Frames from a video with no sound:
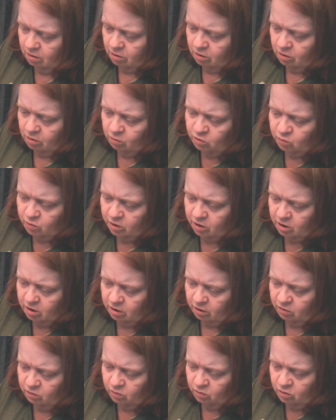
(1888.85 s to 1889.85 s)
you always want
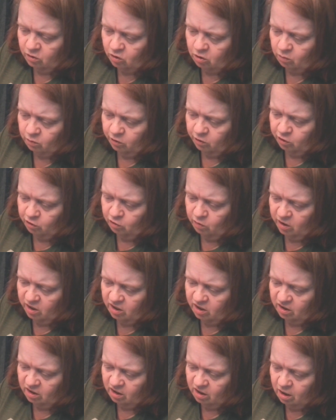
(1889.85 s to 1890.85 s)
to start with a new end.